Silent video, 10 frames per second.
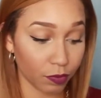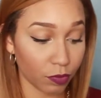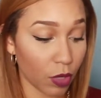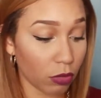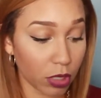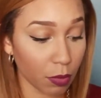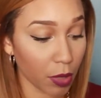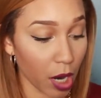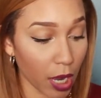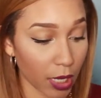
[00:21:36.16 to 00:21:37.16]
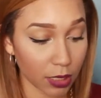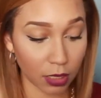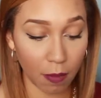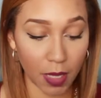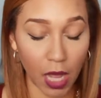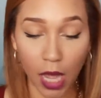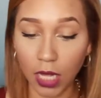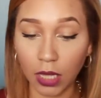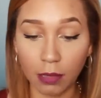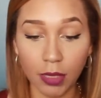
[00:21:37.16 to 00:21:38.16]
No surprise, the
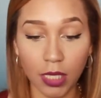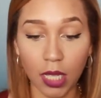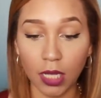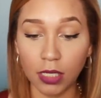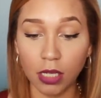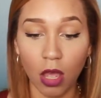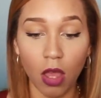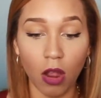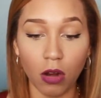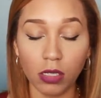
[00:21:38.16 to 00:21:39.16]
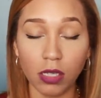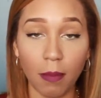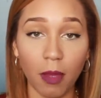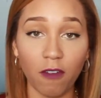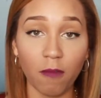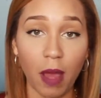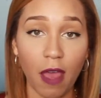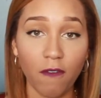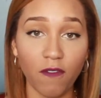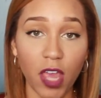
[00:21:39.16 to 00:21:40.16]
Milani lipsticks are some of
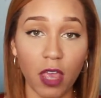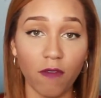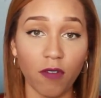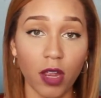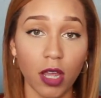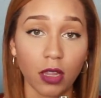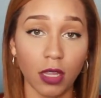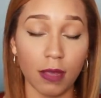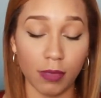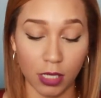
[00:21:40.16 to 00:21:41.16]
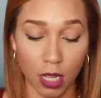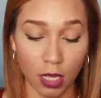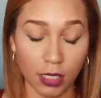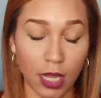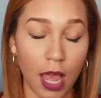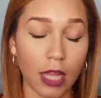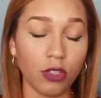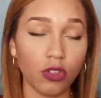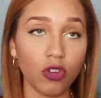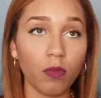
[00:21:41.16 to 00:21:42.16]
my favorite lipsticks. I
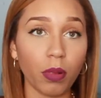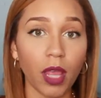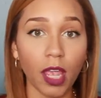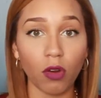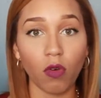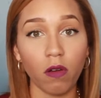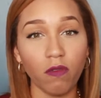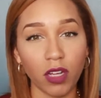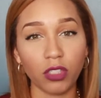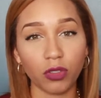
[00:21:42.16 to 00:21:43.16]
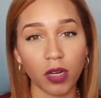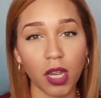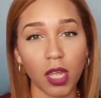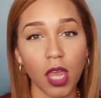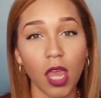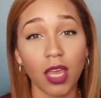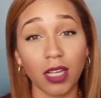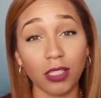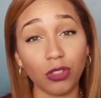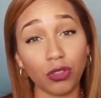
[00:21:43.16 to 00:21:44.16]
do plan on venturing
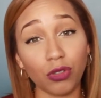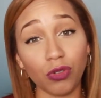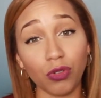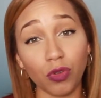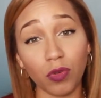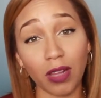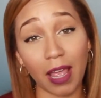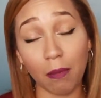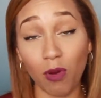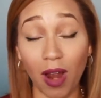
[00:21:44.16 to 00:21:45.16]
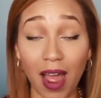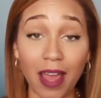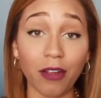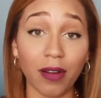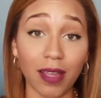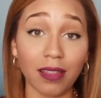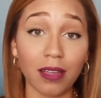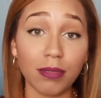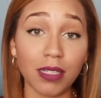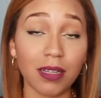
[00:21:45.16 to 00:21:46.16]
into like more higher end
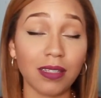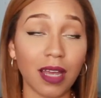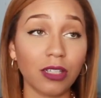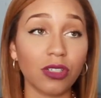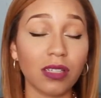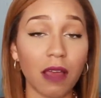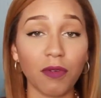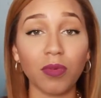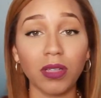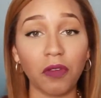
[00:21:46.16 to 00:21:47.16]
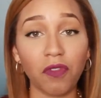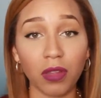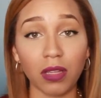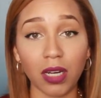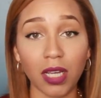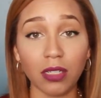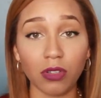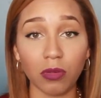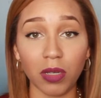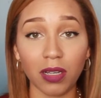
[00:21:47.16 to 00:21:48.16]
lipsticks. I just never really feel the need
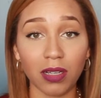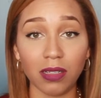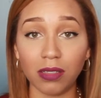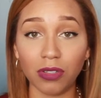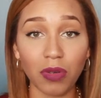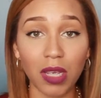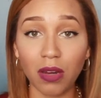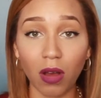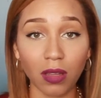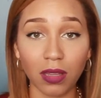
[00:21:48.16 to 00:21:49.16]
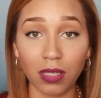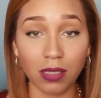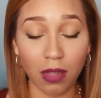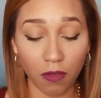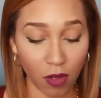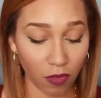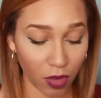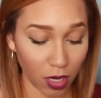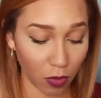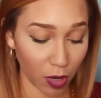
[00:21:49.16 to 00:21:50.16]
to, because you eat all of this stuff off
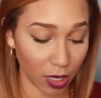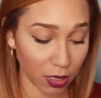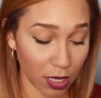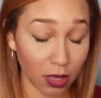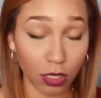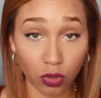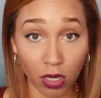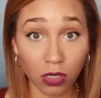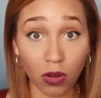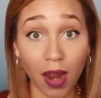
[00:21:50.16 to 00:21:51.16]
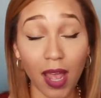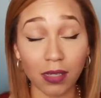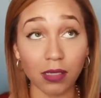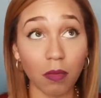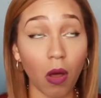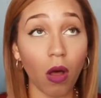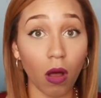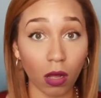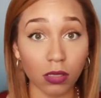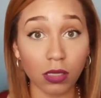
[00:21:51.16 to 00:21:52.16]
anyways, and the drugstore has some
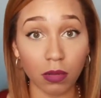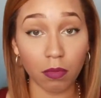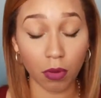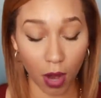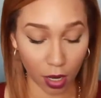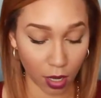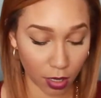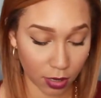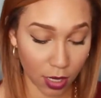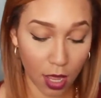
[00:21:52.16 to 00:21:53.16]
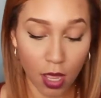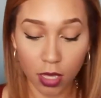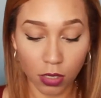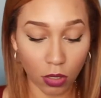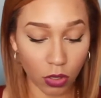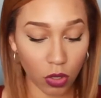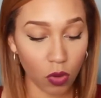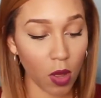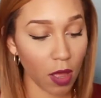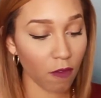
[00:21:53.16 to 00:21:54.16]
awesome products. So
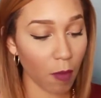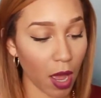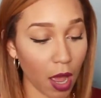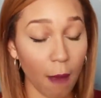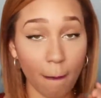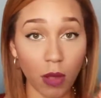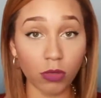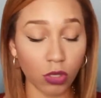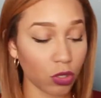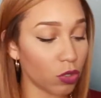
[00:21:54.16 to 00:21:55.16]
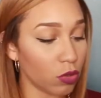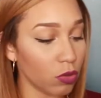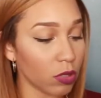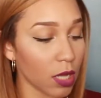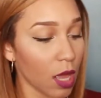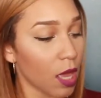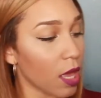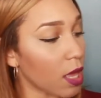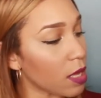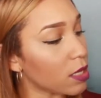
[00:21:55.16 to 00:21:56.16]
two of my most used
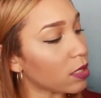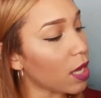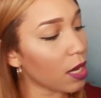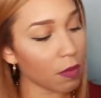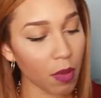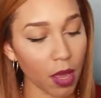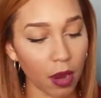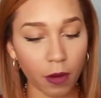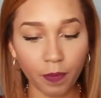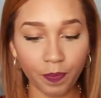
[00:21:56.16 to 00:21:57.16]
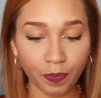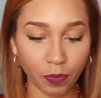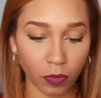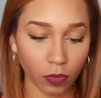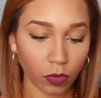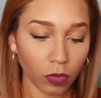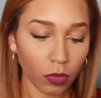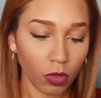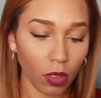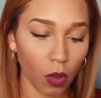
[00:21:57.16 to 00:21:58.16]
is Teddy Bear,
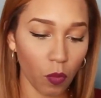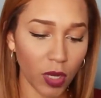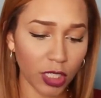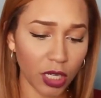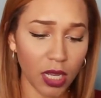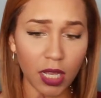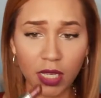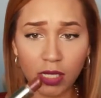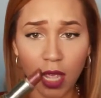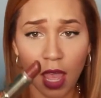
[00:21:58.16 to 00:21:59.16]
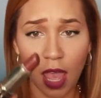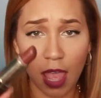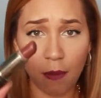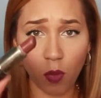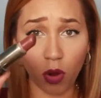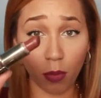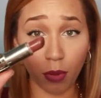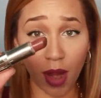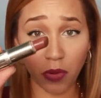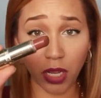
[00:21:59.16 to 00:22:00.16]
which is a more
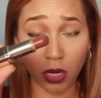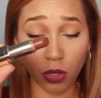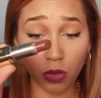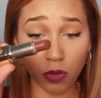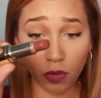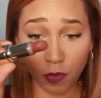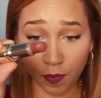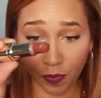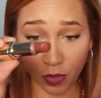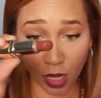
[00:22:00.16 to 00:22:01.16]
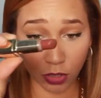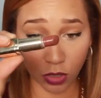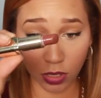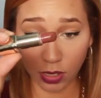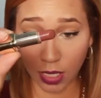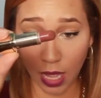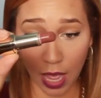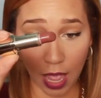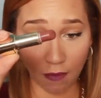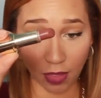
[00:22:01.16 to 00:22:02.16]
brownie nude. As you can see,
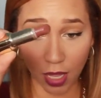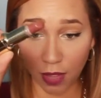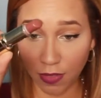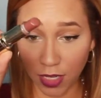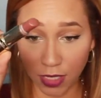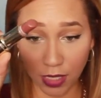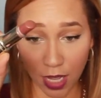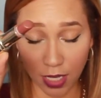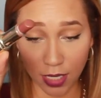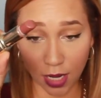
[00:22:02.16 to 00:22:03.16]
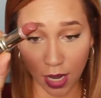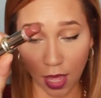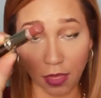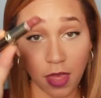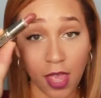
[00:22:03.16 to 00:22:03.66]
I have loved this thing to death.